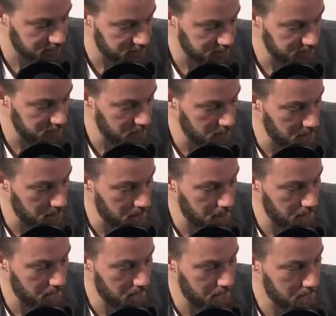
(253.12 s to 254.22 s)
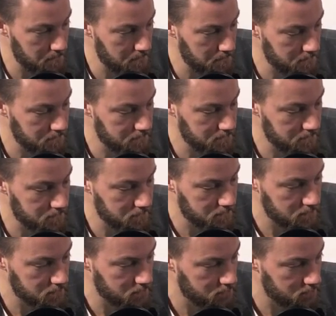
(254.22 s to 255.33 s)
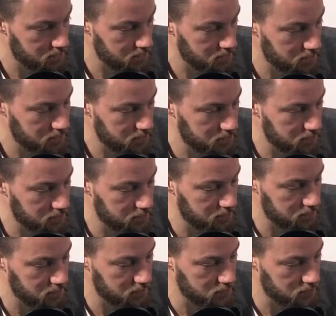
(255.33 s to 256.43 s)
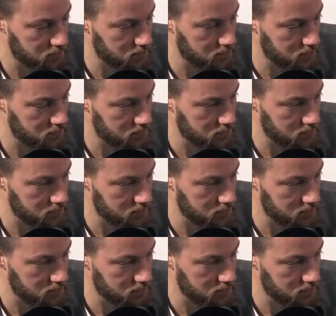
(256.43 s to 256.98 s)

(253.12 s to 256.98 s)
No words are spoken by the person on screen.